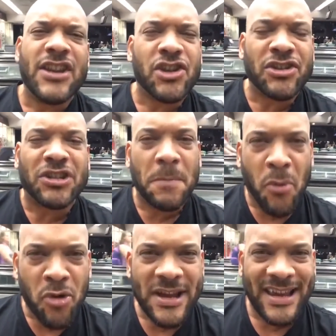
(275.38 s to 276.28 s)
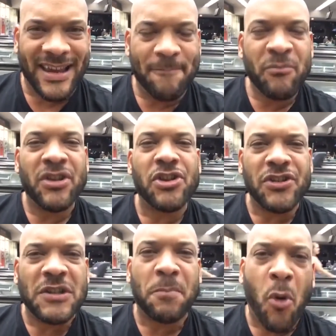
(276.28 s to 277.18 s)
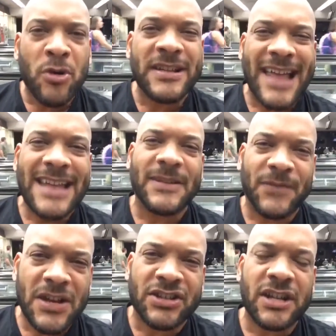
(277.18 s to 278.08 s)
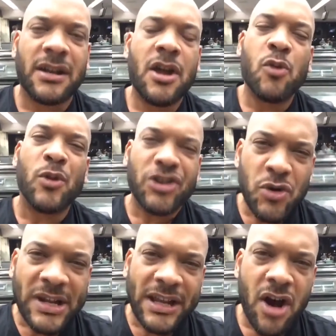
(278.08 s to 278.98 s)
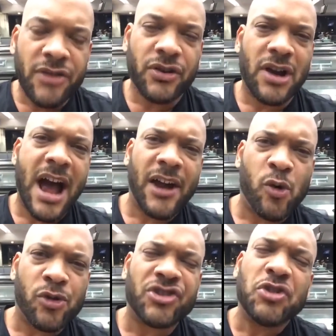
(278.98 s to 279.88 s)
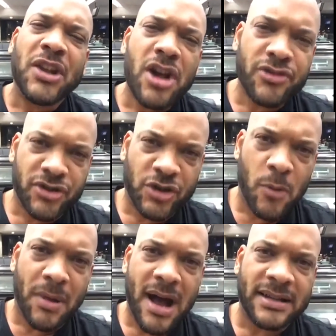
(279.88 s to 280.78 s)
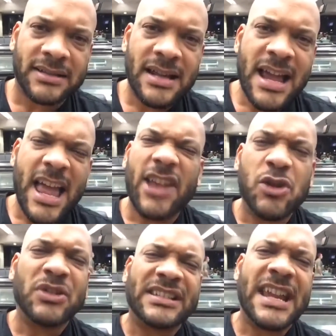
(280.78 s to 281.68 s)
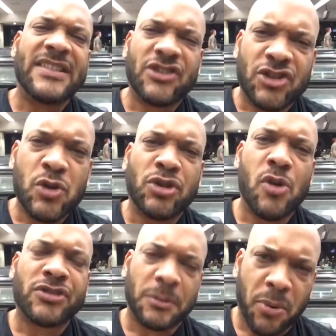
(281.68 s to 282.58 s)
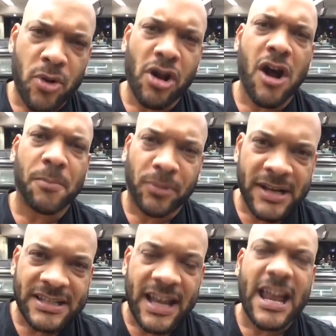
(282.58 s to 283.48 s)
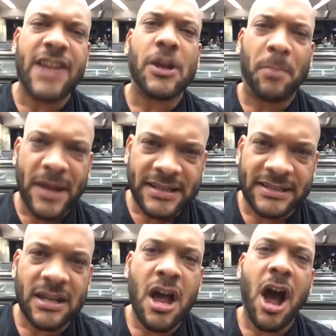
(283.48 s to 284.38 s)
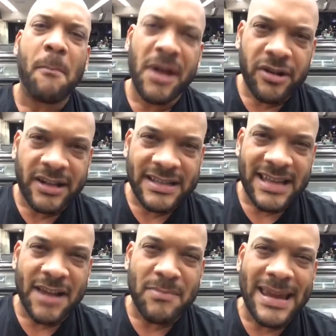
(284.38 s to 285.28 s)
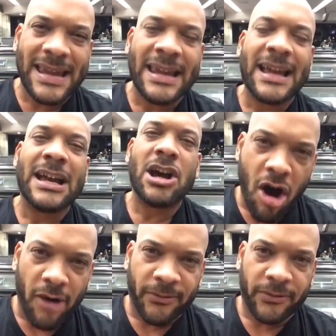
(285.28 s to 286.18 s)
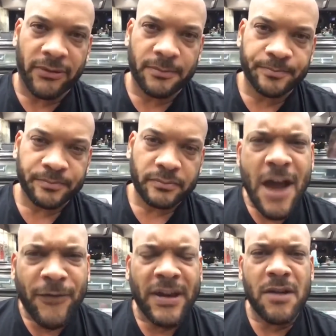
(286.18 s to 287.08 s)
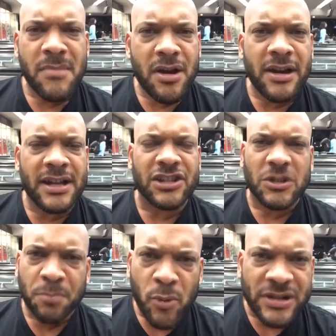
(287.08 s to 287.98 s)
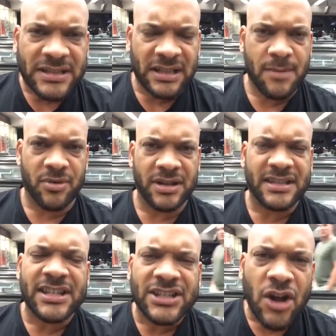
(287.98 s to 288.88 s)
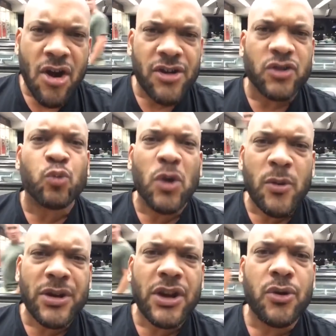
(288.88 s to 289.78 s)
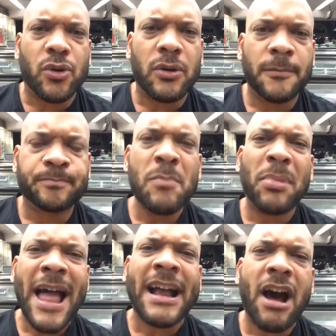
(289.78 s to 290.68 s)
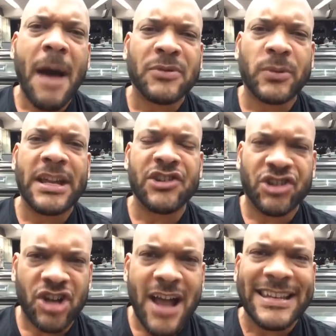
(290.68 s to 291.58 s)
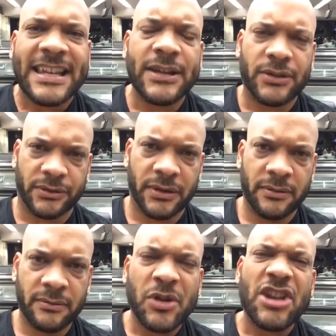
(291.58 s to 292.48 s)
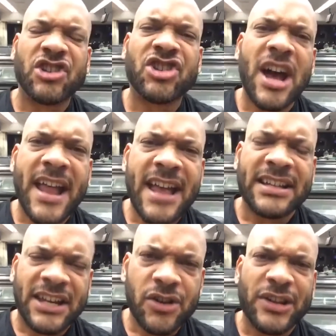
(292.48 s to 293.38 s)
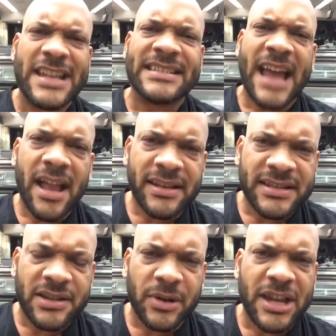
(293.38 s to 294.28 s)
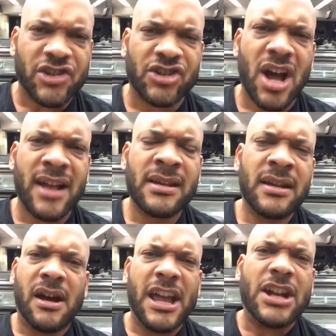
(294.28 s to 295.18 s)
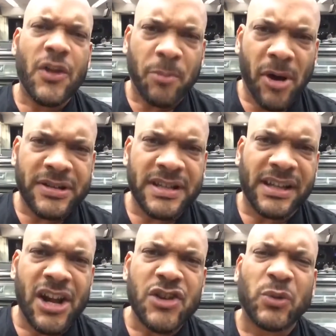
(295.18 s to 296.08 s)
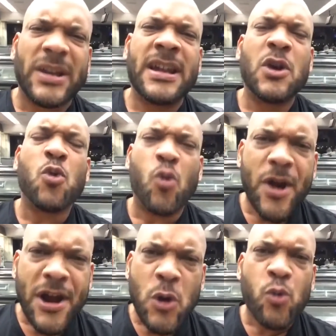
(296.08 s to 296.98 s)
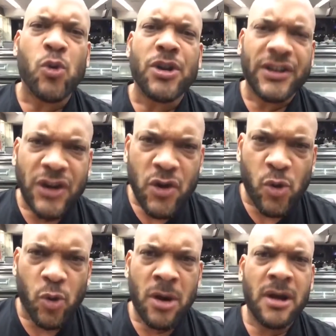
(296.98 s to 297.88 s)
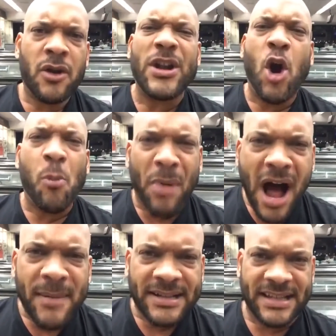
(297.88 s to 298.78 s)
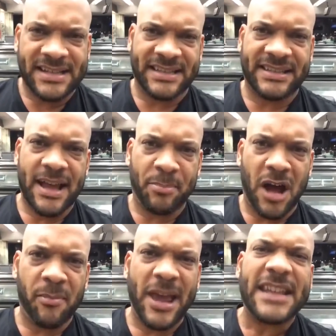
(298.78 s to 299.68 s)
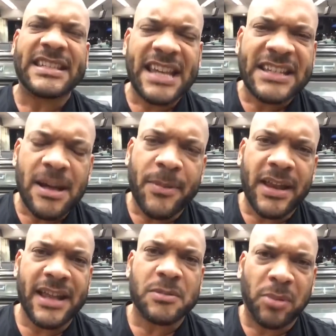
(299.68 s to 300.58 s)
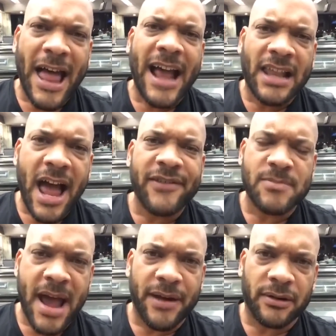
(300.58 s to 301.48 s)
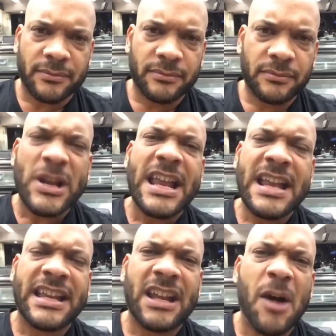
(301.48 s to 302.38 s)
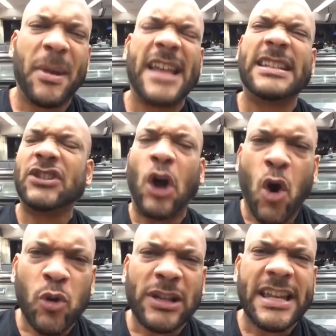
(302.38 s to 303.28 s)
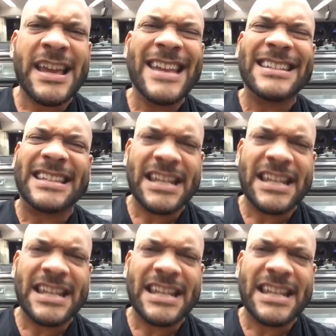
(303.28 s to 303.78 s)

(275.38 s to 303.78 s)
and then you're supporting it. You're supporting that division when you get on your high horse, you get on your soapbox, and you say that you don't support our president, and you piss Americans like me off. The African American sports celebrities, the stars, where were you when black cops were getting shot and killed? They're getting shot at and killed in Dallas. They were getting shot uh, in other parts of the country. Where were you when Obama didn't step up and say something against Black Lives Matter? When he didn't get up and totally